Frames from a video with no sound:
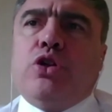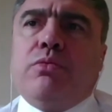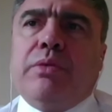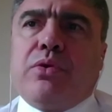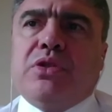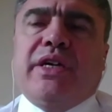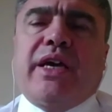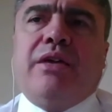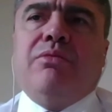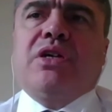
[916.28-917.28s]
And it's
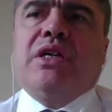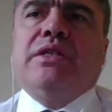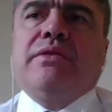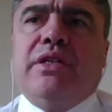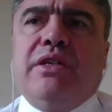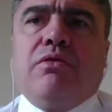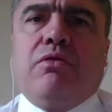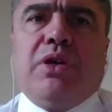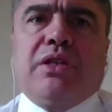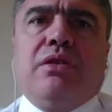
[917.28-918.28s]
not
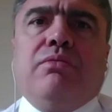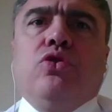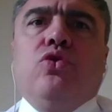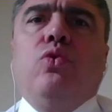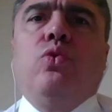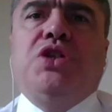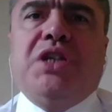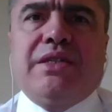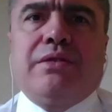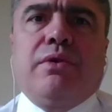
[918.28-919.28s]
just conservative
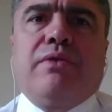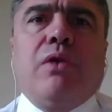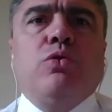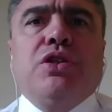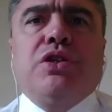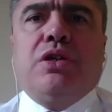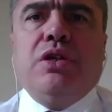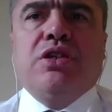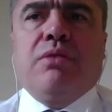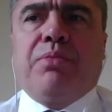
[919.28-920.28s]
methods.
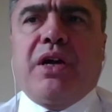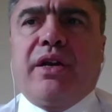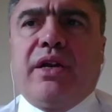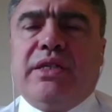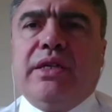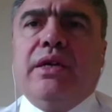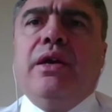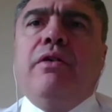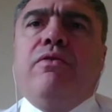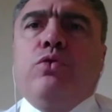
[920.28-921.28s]

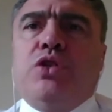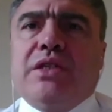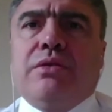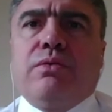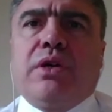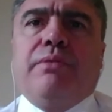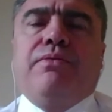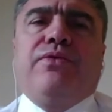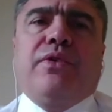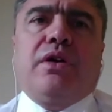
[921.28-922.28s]
It is
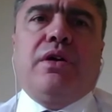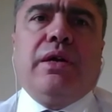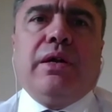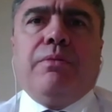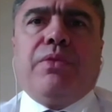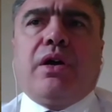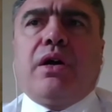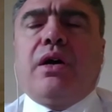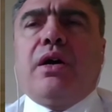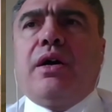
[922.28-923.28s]
involvement in
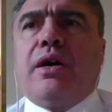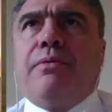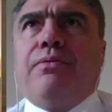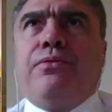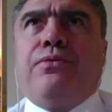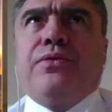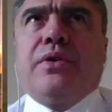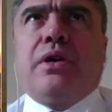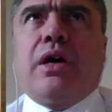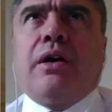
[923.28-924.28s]
scientific
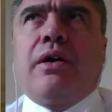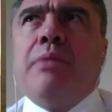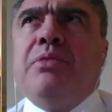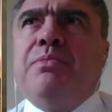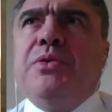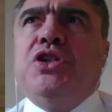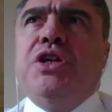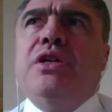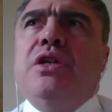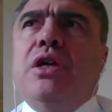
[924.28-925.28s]
and
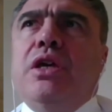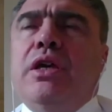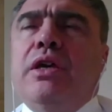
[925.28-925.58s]
technical